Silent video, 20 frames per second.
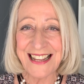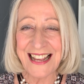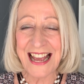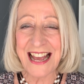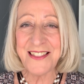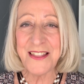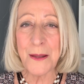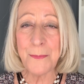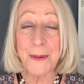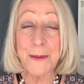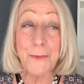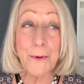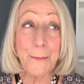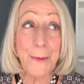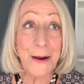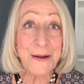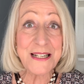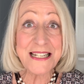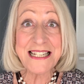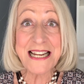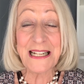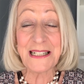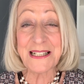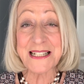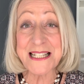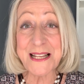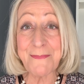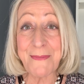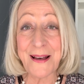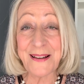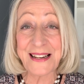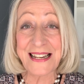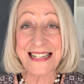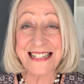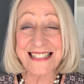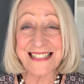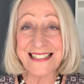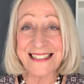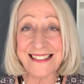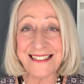And then be prepared to tell us about
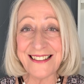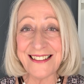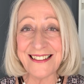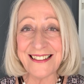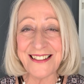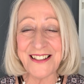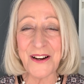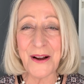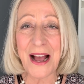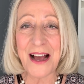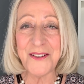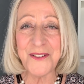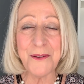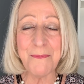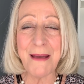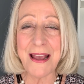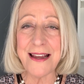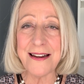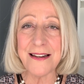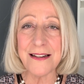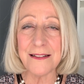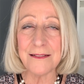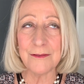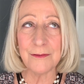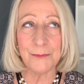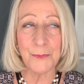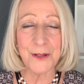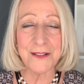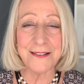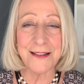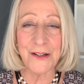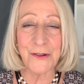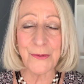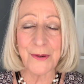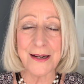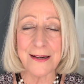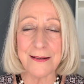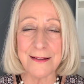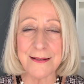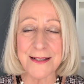it. You know, how you made it, what the
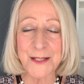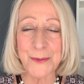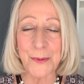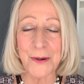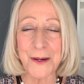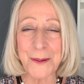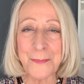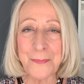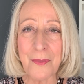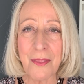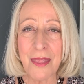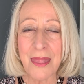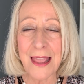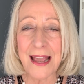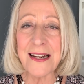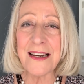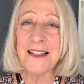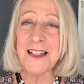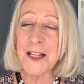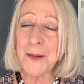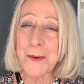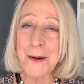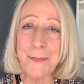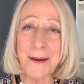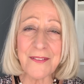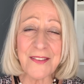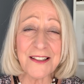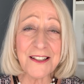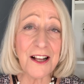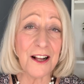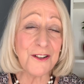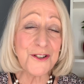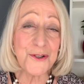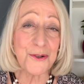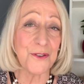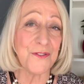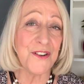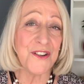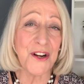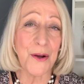ingredients were, and a little bit about the
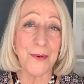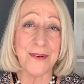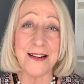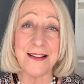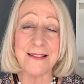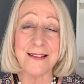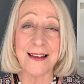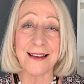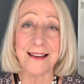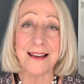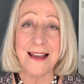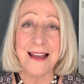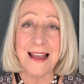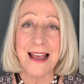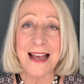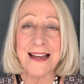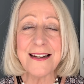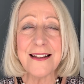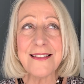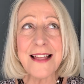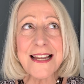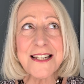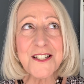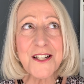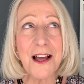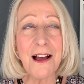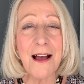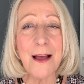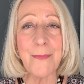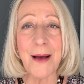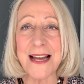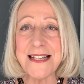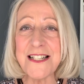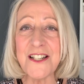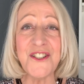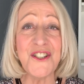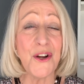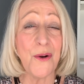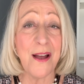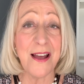culture, if you know anything. And at that time, I
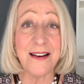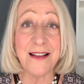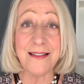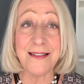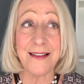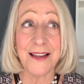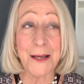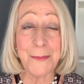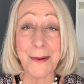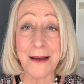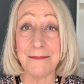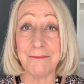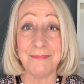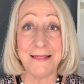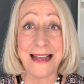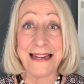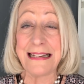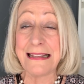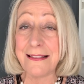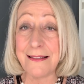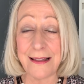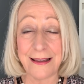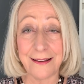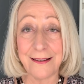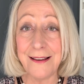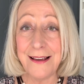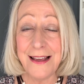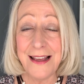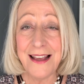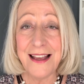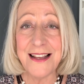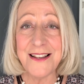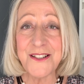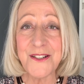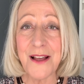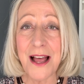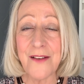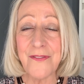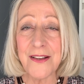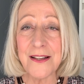didn't know anything about anything. And
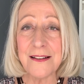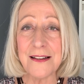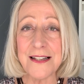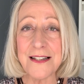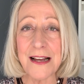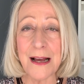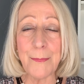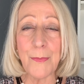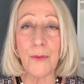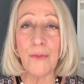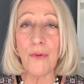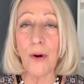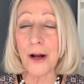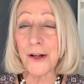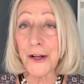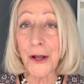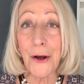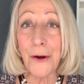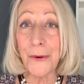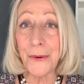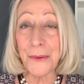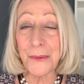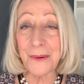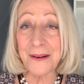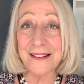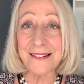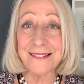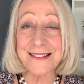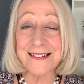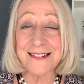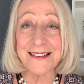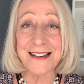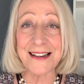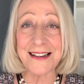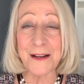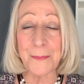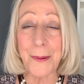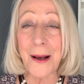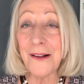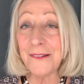so having a, a Morocco
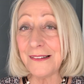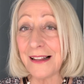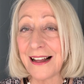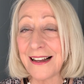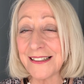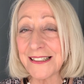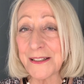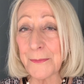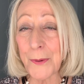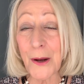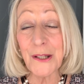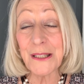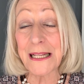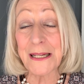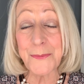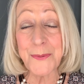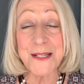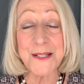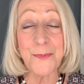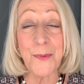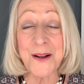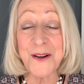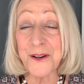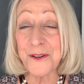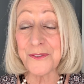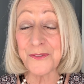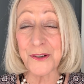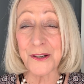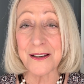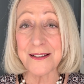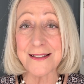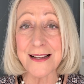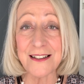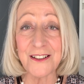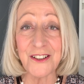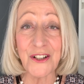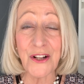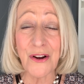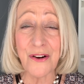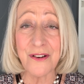Uh, potluck. Potluck was wonderful because
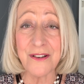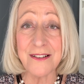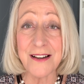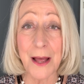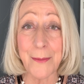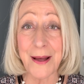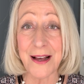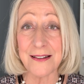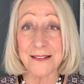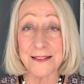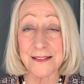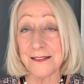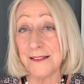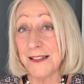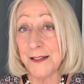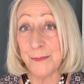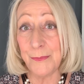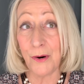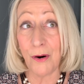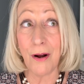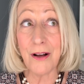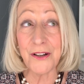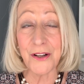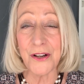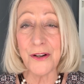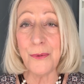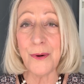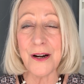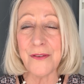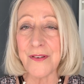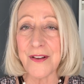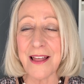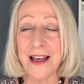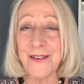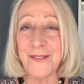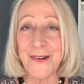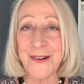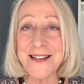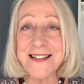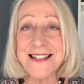I'd learn about Morocco, wherever
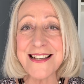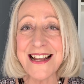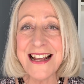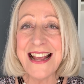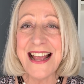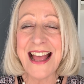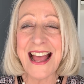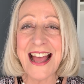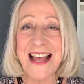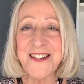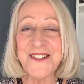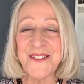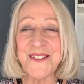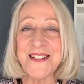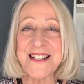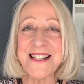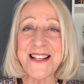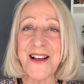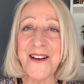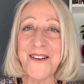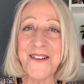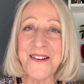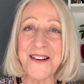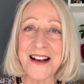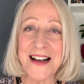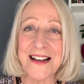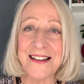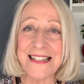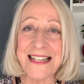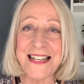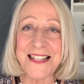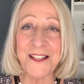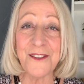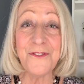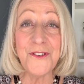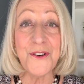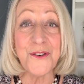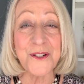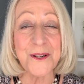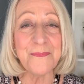that was, and also uh, eat the
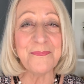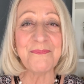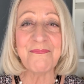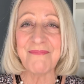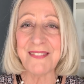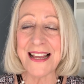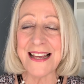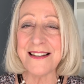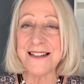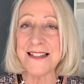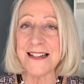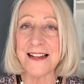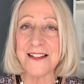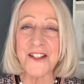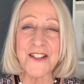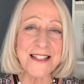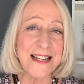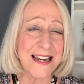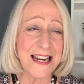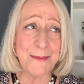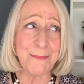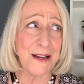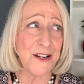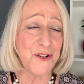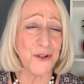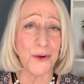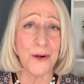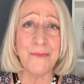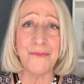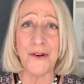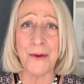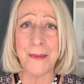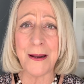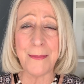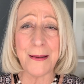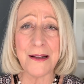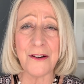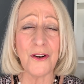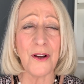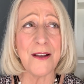food. And I just had it in my dorm room,
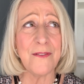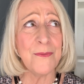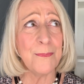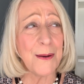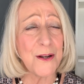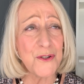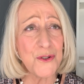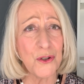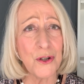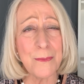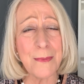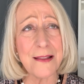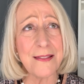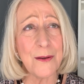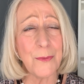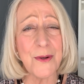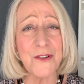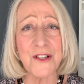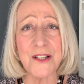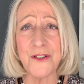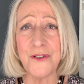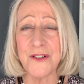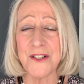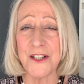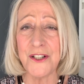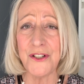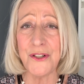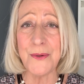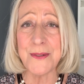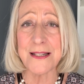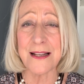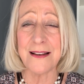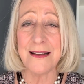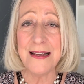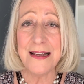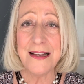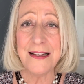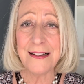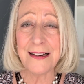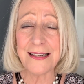and not even my dorm. I think we just used to use a,
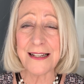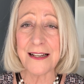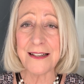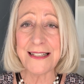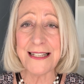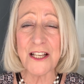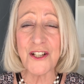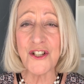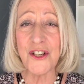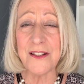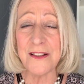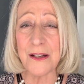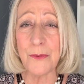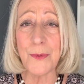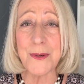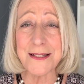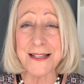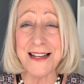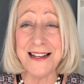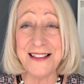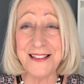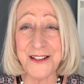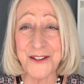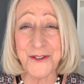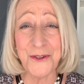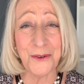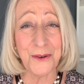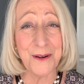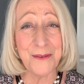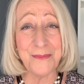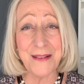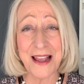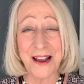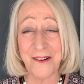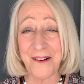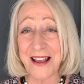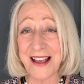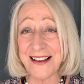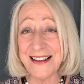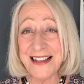like a kitchen that was in the dorm
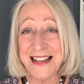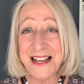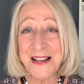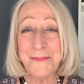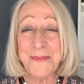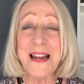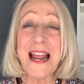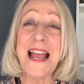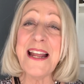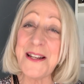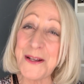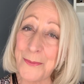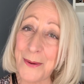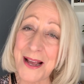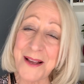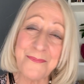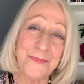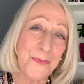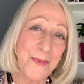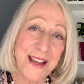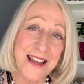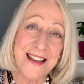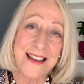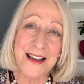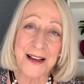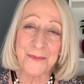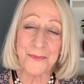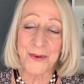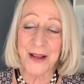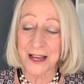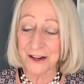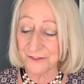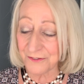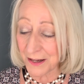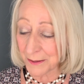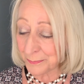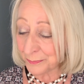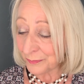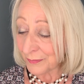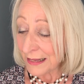area. But anyway, we um, we had
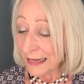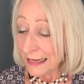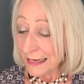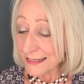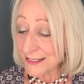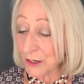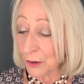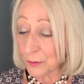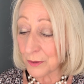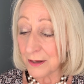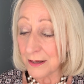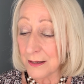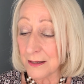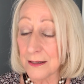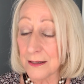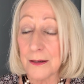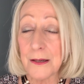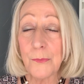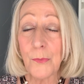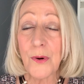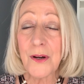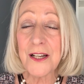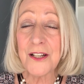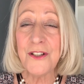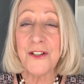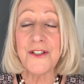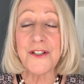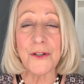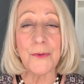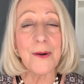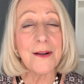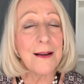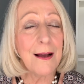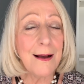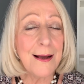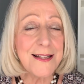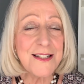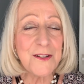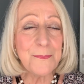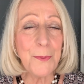fun. So what can you do? What
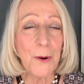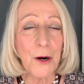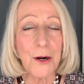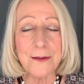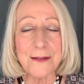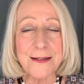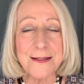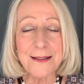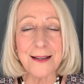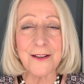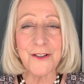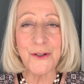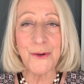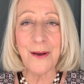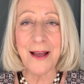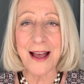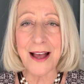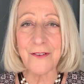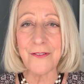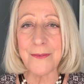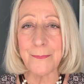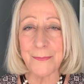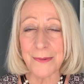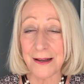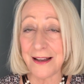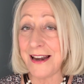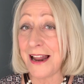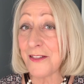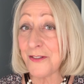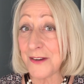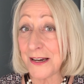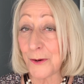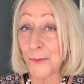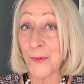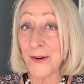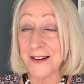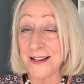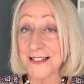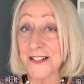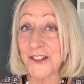kinds of parties can you have? An ethnic
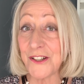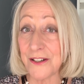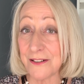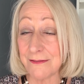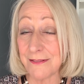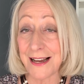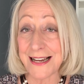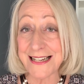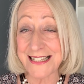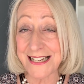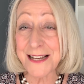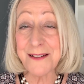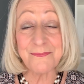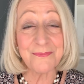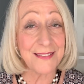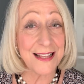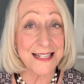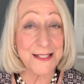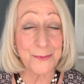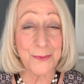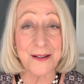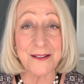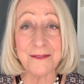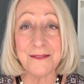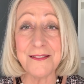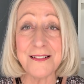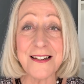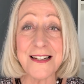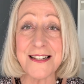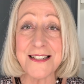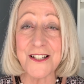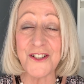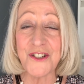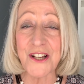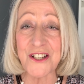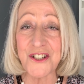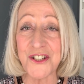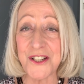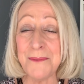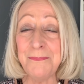one is a good idea. That's one
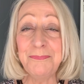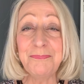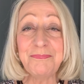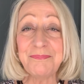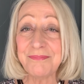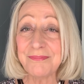suggestion.